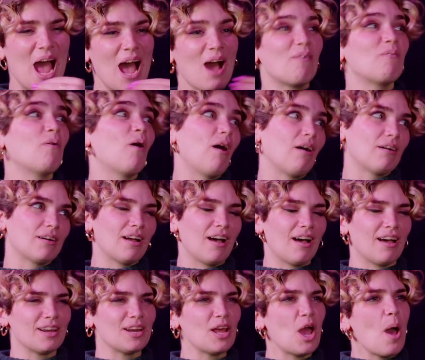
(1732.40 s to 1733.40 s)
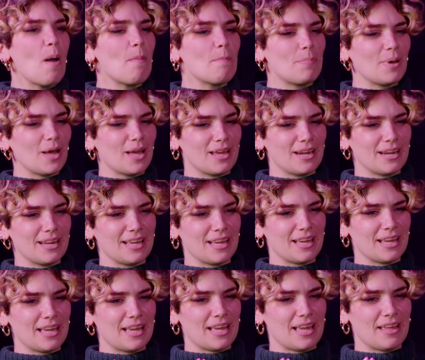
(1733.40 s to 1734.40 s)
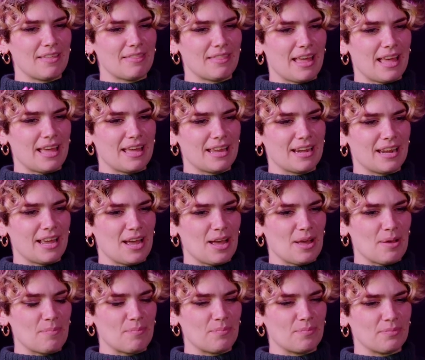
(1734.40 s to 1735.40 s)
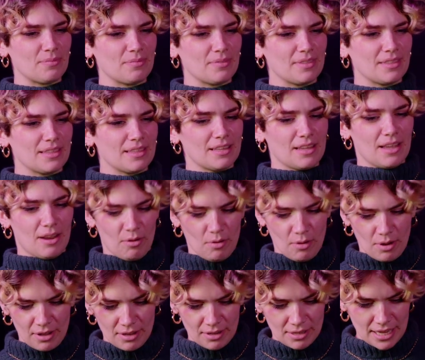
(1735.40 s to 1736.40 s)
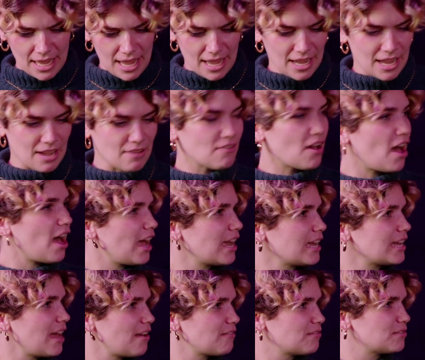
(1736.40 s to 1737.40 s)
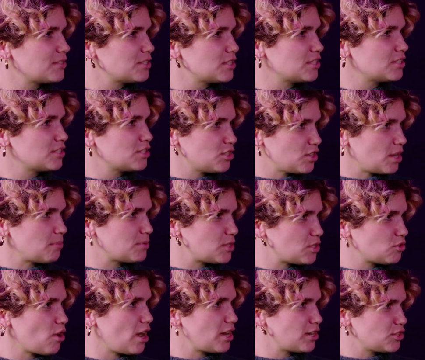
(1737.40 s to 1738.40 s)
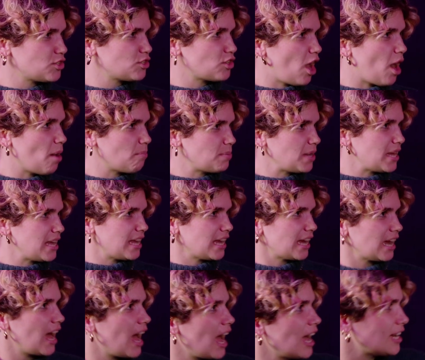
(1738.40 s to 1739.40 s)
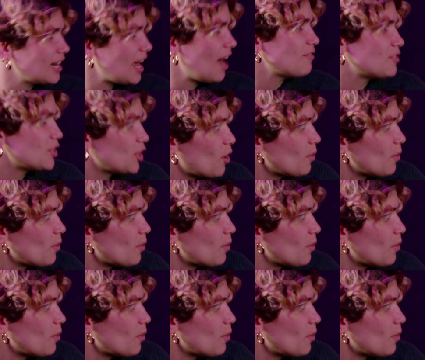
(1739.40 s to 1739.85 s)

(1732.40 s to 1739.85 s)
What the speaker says: Well, God. But in that, okay, if I am trying to stop peeing, I have to go